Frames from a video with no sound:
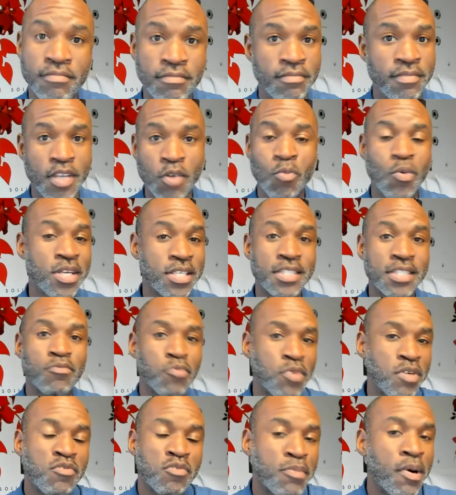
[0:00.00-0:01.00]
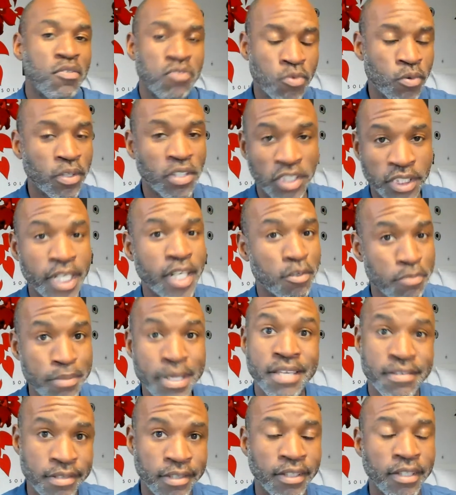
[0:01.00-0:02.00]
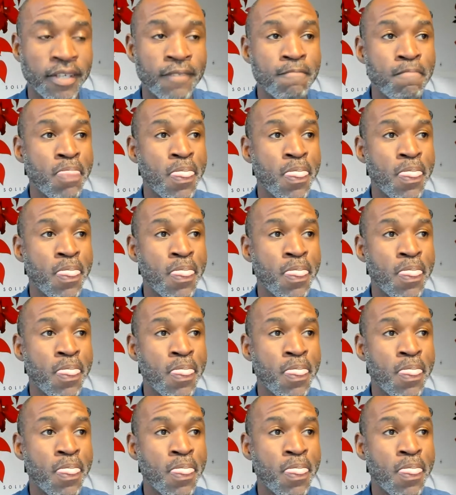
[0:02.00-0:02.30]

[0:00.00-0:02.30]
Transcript: we was both going to jail basically.